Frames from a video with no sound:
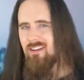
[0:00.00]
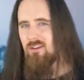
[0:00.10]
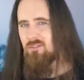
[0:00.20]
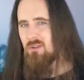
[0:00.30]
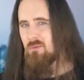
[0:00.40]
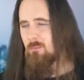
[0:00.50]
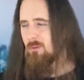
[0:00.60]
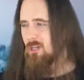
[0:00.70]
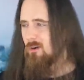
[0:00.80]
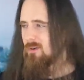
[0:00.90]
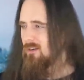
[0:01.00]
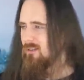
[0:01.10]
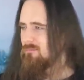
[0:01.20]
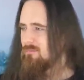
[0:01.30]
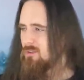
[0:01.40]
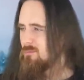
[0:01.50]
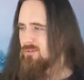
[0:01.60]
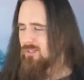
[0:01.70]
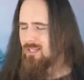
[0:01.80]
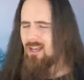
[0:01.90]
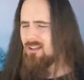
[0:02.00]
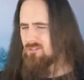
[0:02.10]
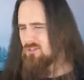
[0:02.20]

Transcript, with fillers: I've seen people comment on it, dismissing it as